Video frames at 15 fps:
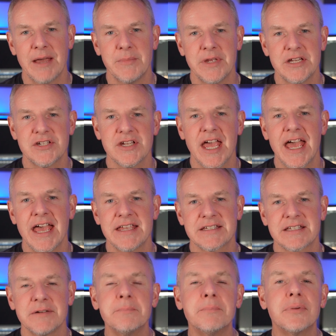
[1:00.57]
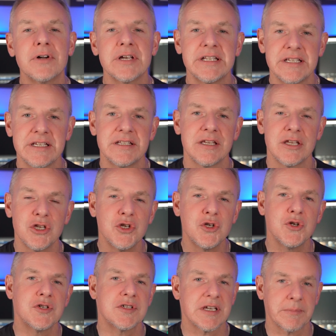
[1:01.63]
image is completed
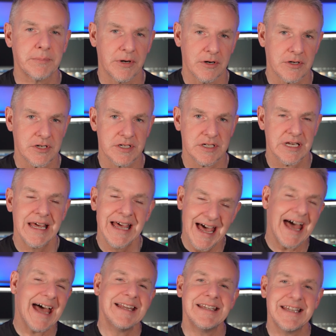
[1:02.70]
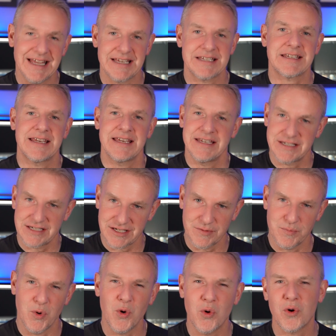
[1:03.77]
using brushes, in this case
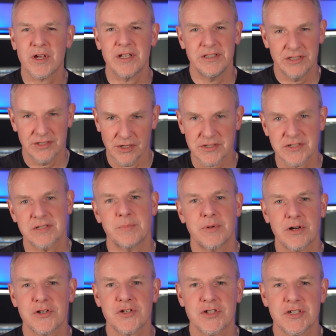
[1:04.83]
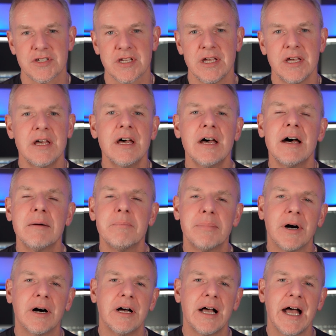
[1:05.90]
smoke and dust brushes.
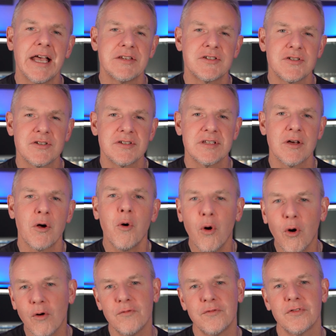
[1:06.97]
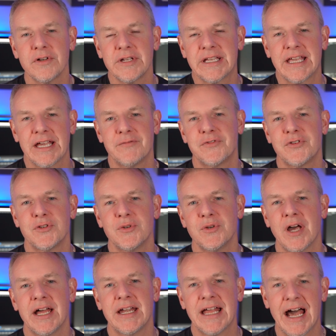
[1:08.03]
But it's just to hopefully give
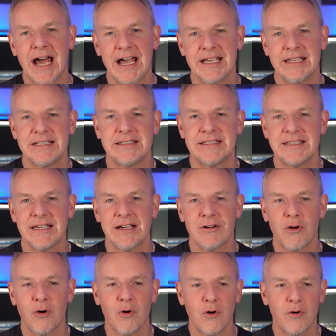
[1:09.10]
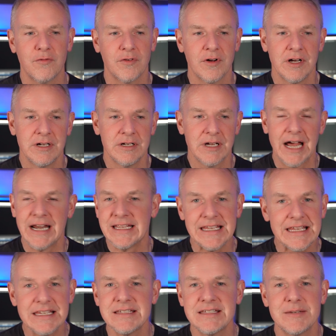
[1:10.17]
you an idea of an
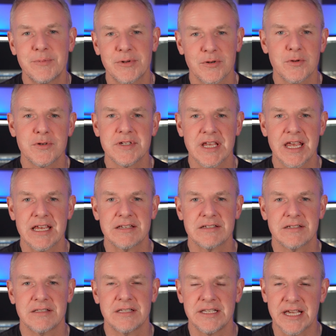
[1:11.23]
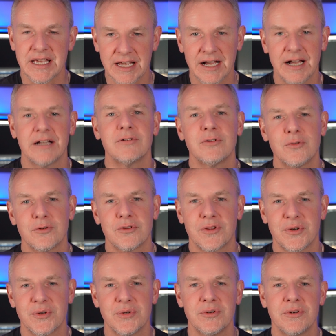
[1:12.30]
easy process that you can go
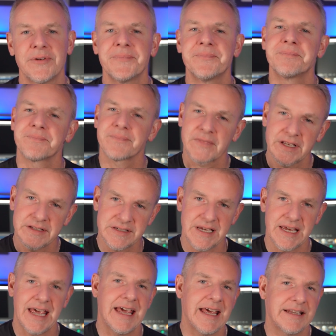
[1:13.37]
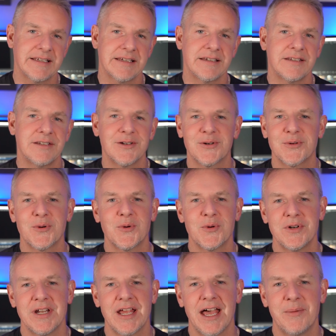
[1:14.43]
through to edit your
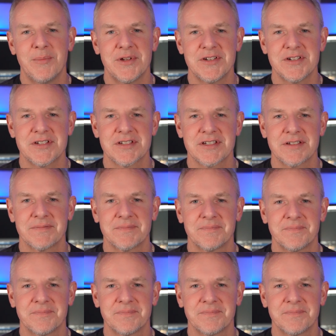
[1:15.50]
own images.